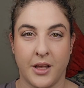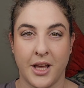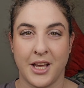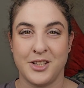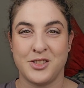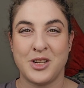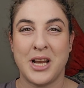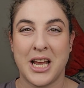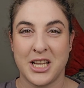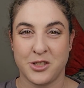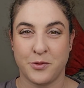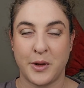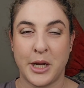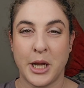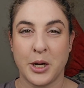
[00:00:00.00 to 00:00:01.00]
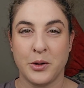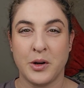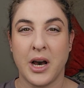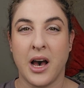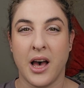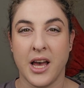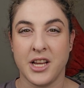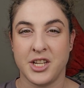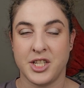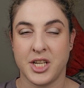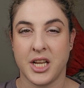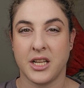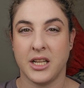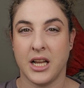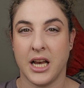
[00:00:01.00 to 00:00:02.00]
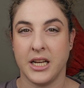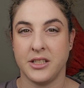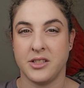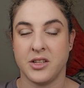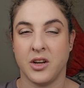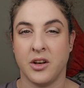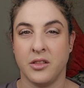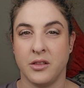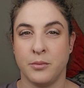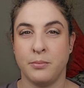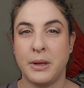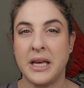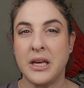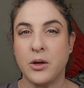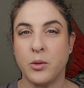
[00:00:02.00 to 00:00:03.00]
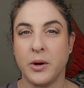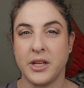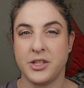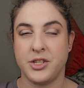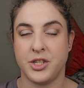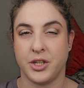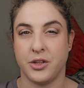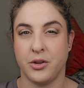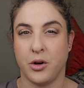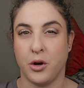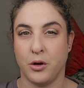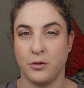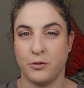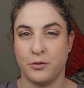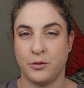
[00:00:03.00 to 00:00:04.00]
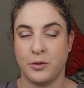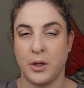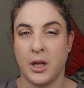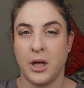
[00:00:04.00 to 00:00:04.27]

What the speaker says: In today's video, I shed light on the big question of